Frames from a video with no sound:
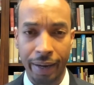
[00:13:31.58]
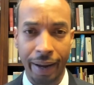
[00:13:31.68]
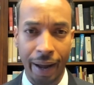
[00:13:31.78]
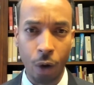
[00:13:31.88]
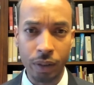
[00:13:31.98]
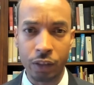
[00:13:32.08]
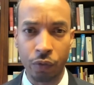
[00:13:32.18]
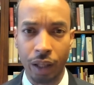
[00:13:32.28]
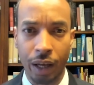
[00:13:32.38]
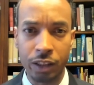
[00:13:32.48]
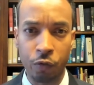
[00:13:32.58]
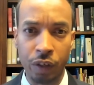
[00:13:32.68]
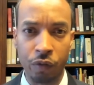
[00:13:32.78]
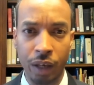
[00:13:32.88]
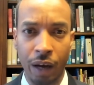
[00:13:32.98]
and how his
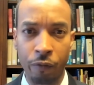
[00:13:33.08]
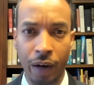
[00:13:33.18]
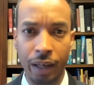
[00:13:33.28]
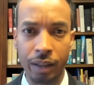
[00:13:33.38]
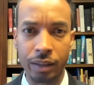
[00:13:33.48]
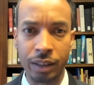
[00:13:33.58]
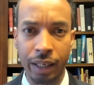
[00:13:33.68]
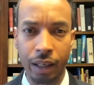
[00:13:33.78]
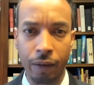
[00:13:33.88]
philosophy of nonviolence can